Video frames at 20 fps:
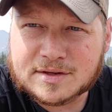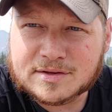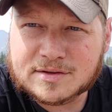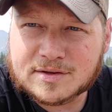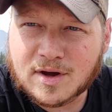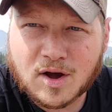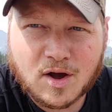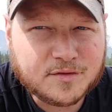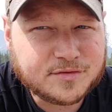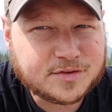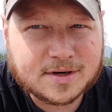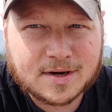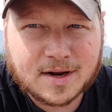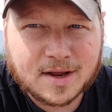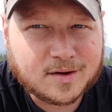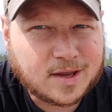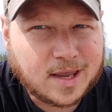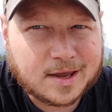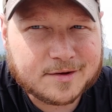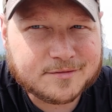Often I
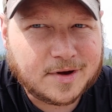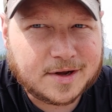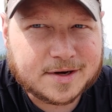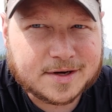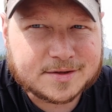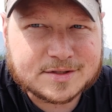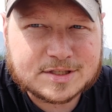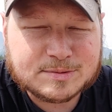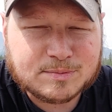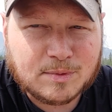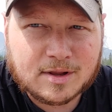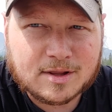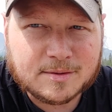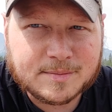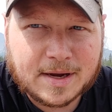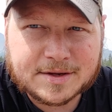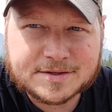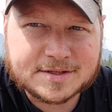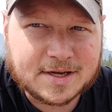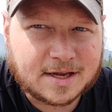can't find it in small
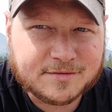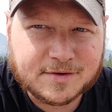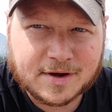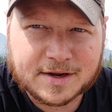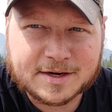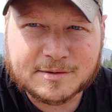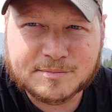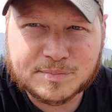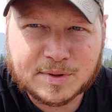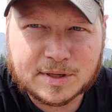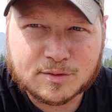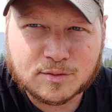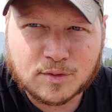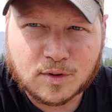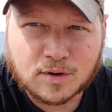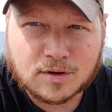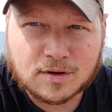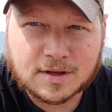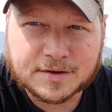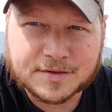amounts. Got to find it in a big
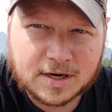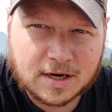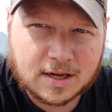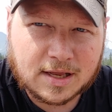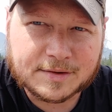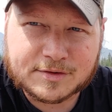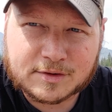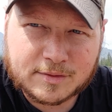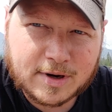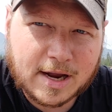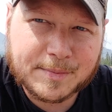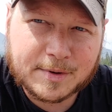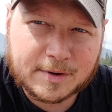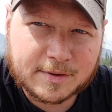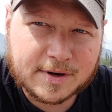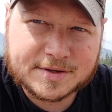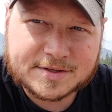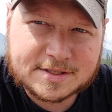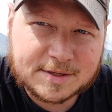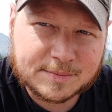roll, and then I'll have to wrap it
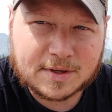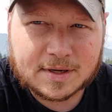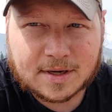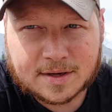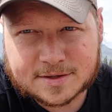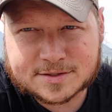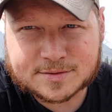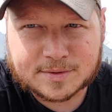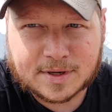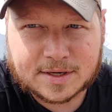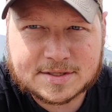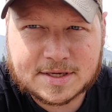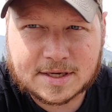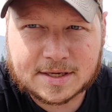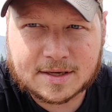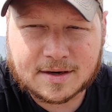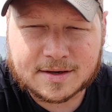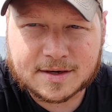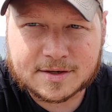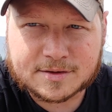around something else when I take
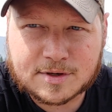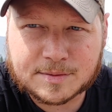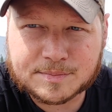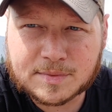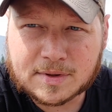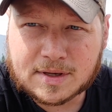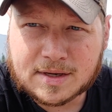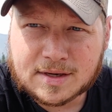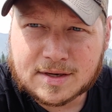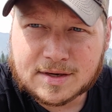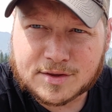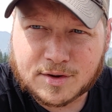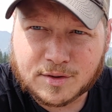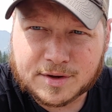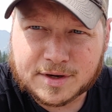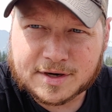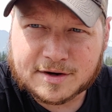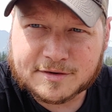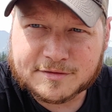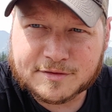it on a trip, throwing
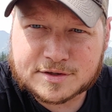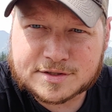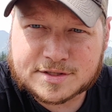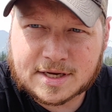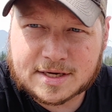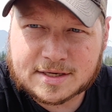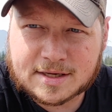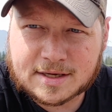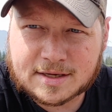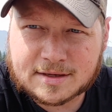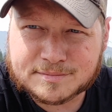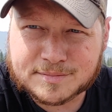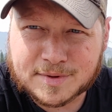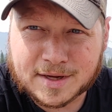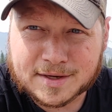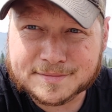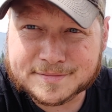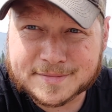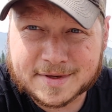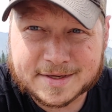it in a first aid kit,
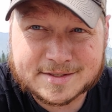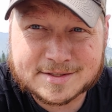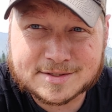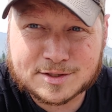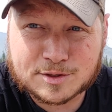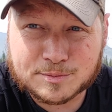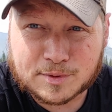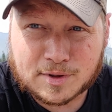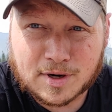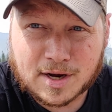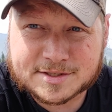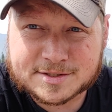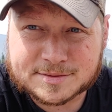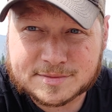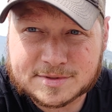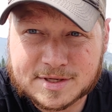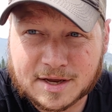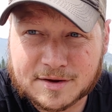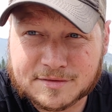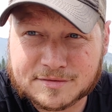but it's super awesome
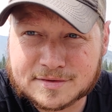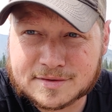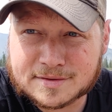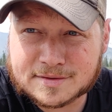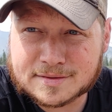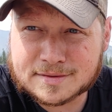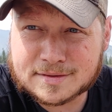stuff.